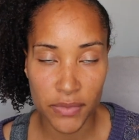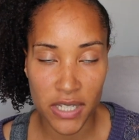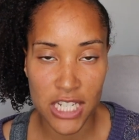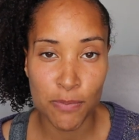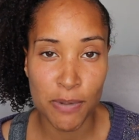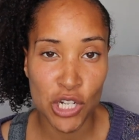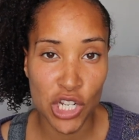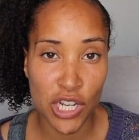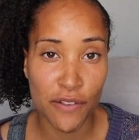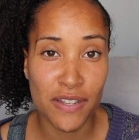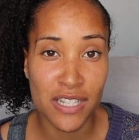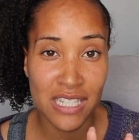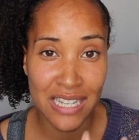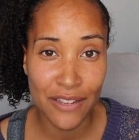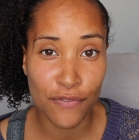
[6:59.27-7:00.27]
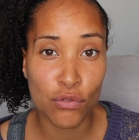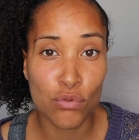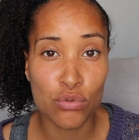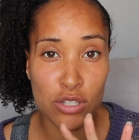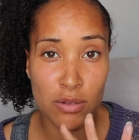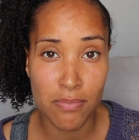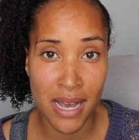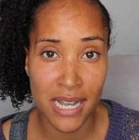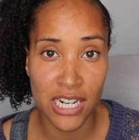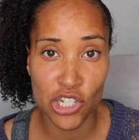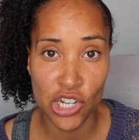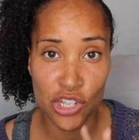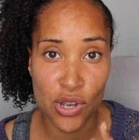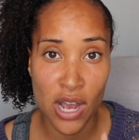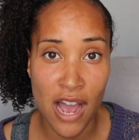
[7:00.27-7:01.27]
especially if it's difficult to manage
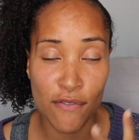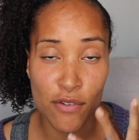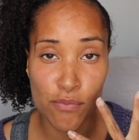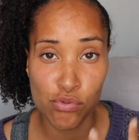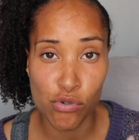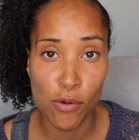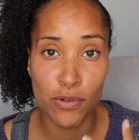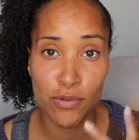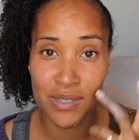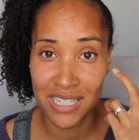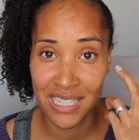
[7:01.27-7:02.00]
and you're having problems